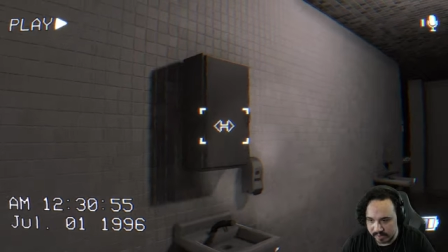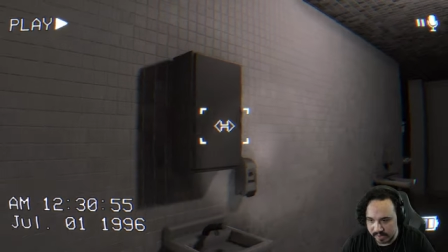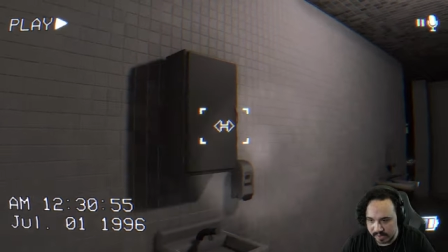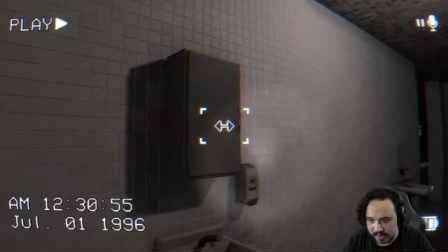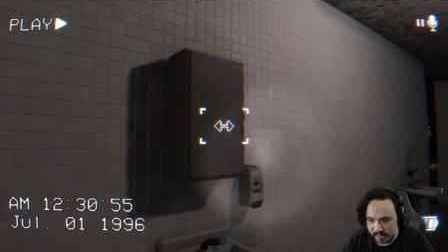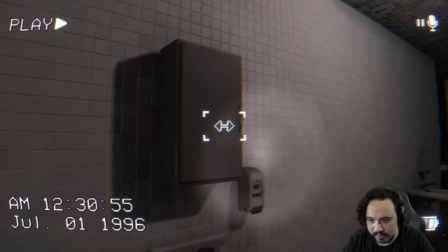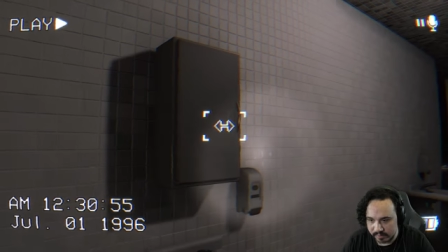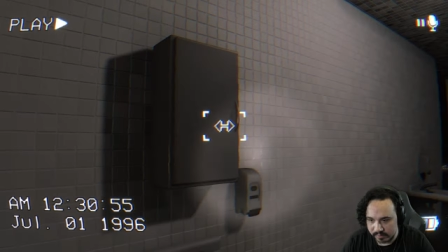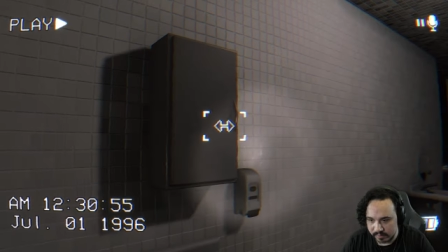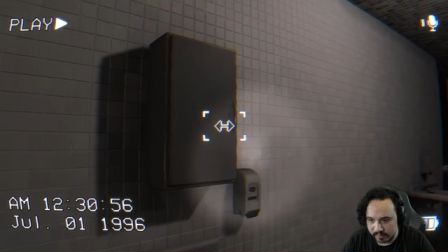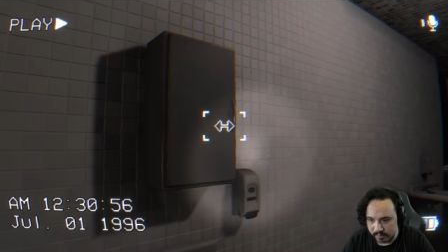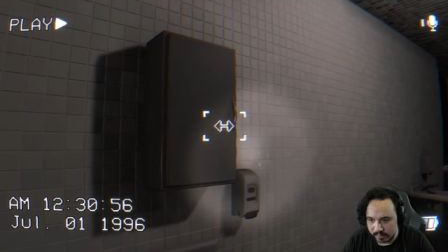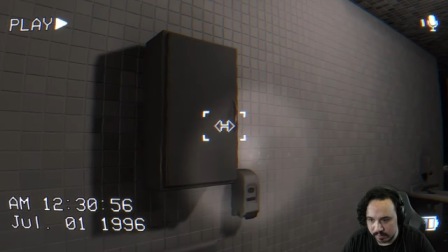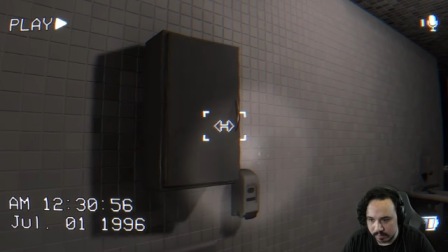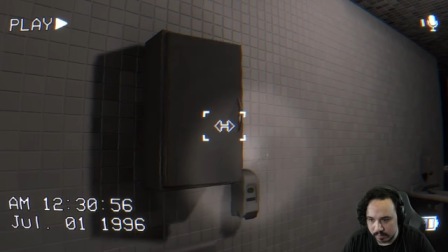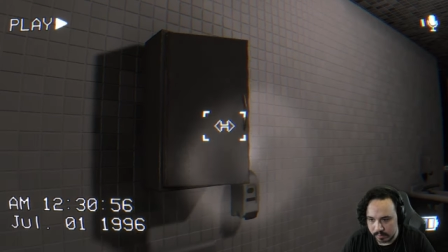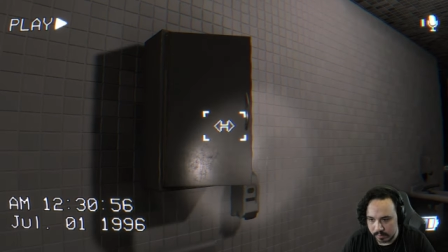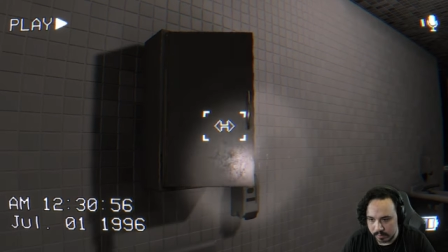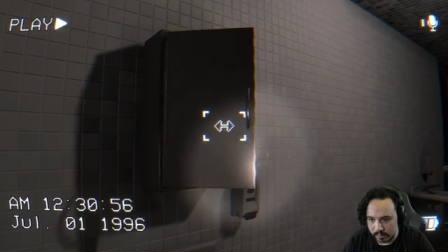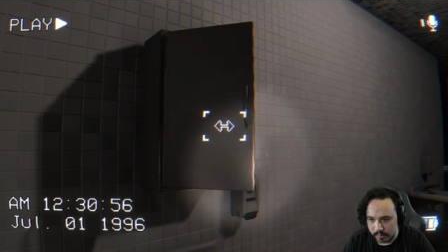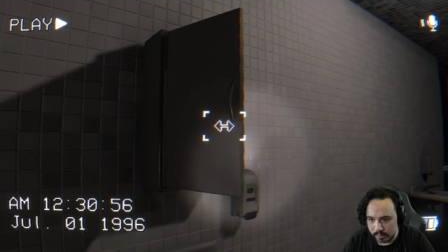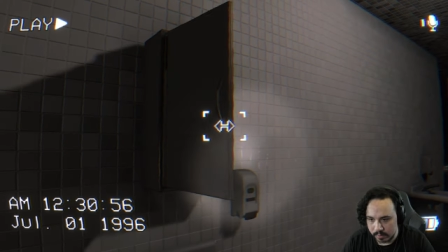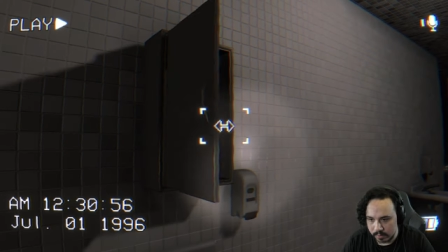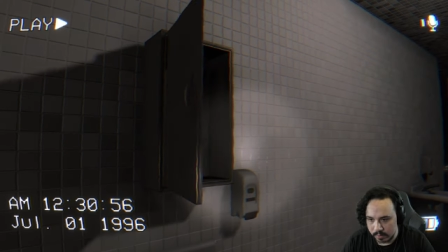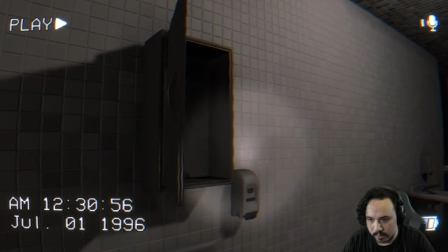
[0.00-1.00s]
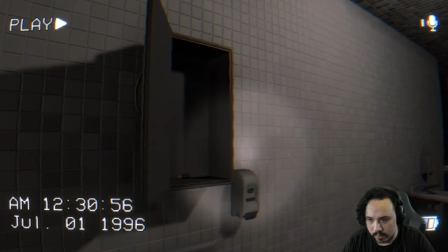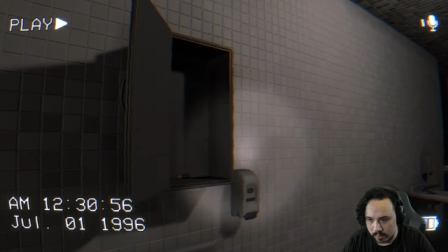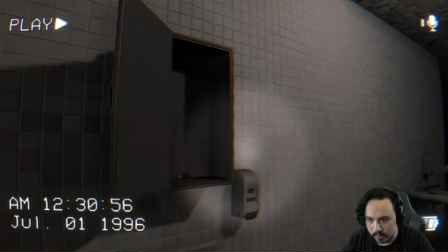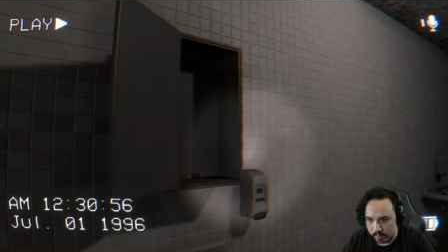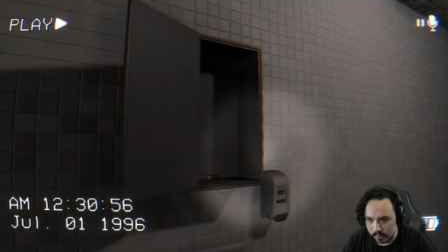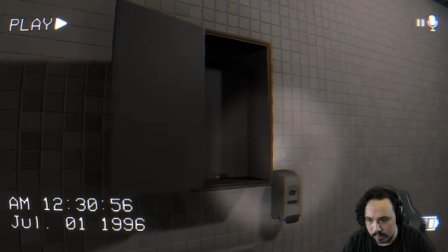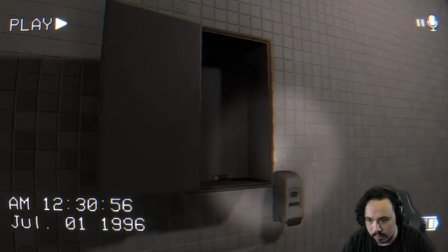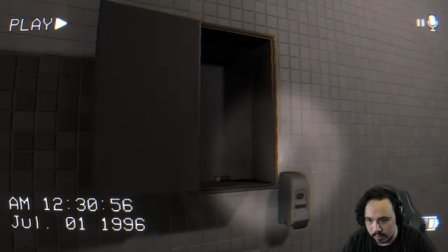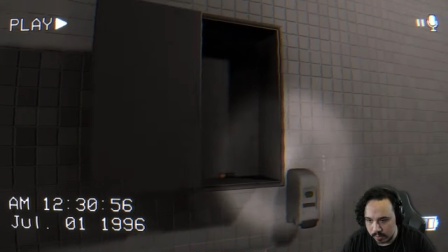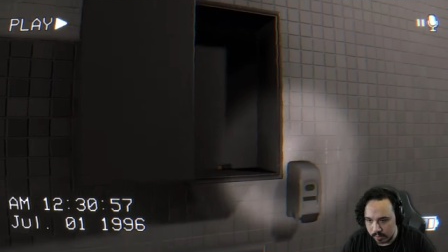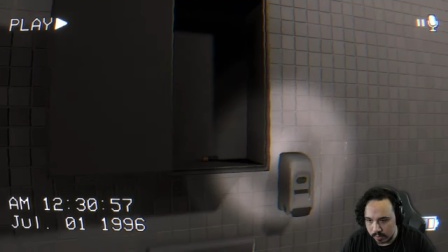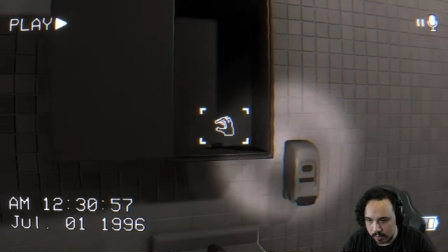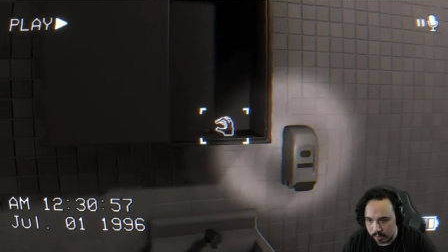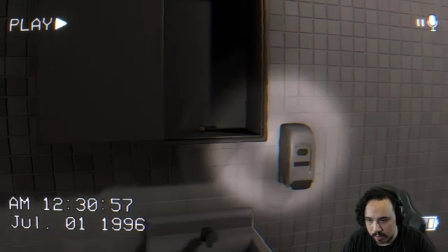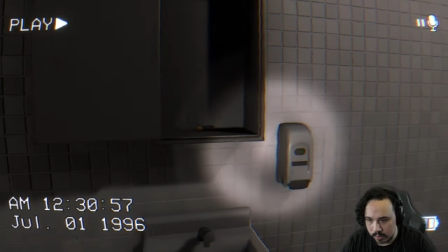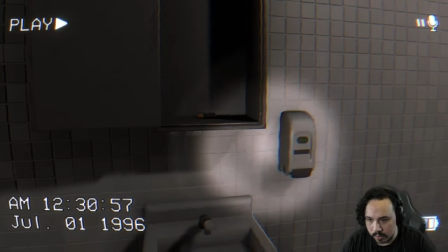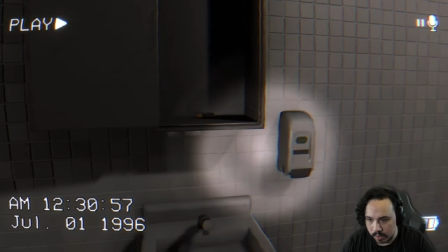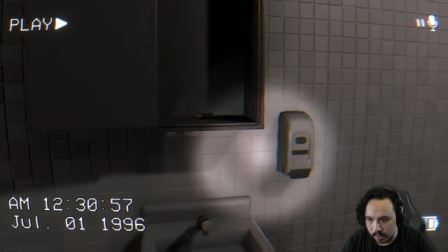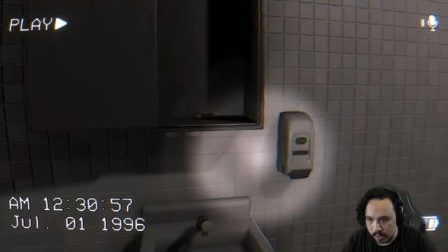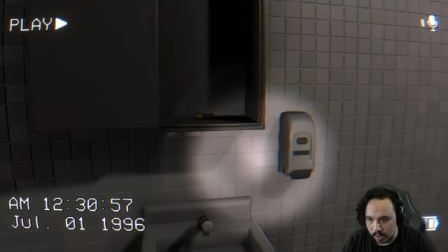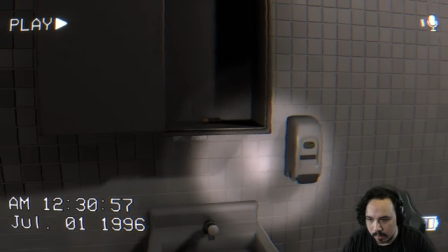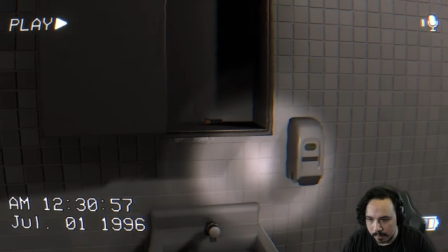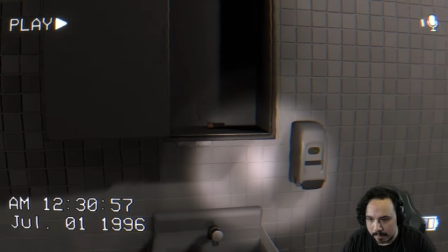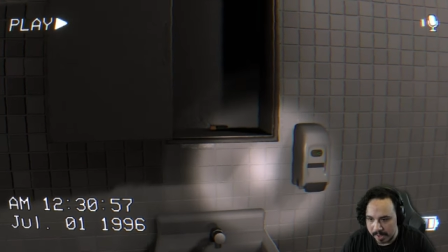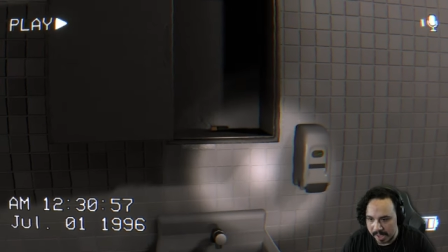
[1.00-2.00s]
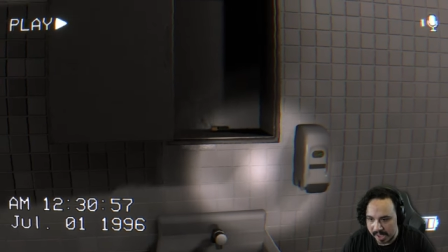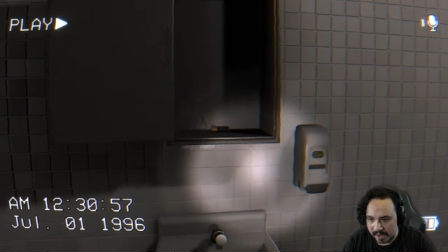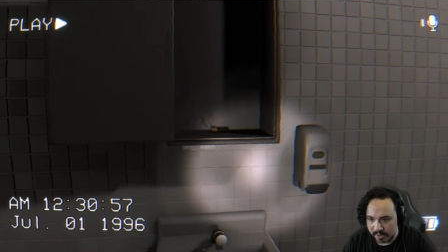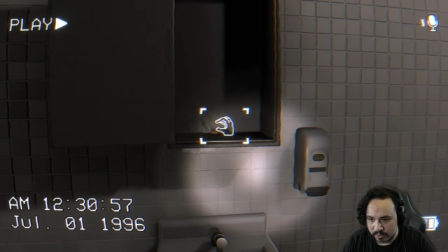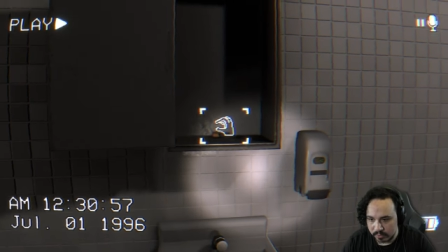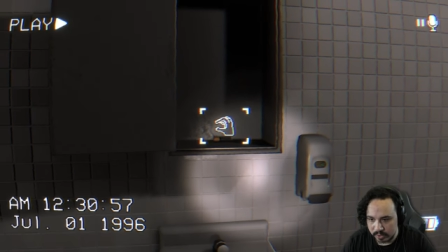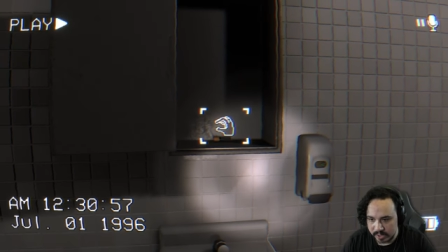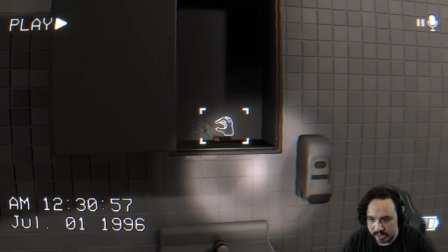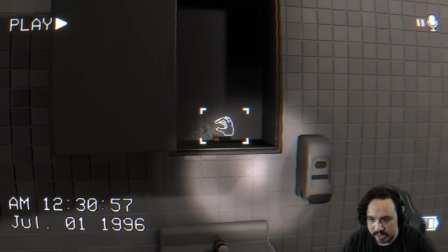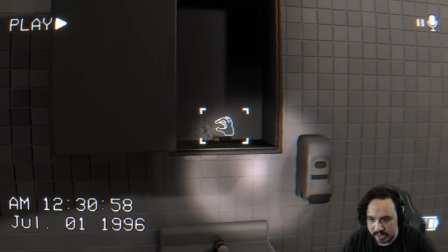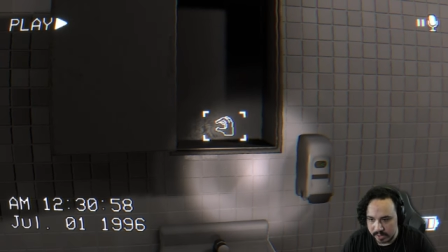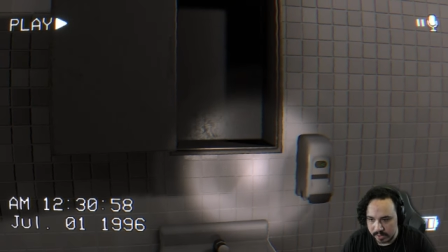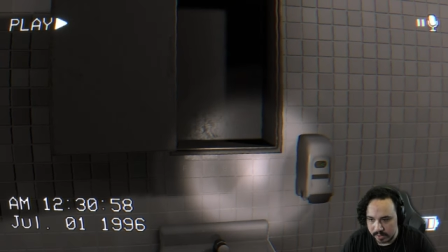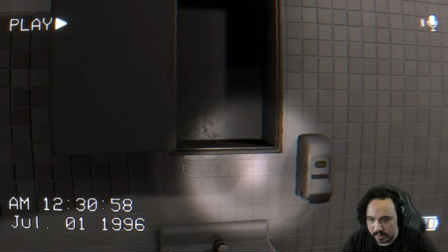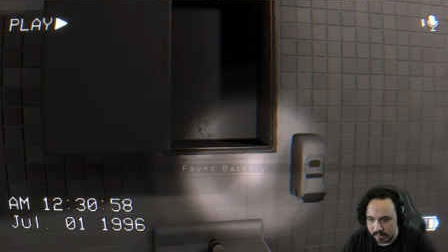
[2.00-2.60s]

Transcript: this? A battery.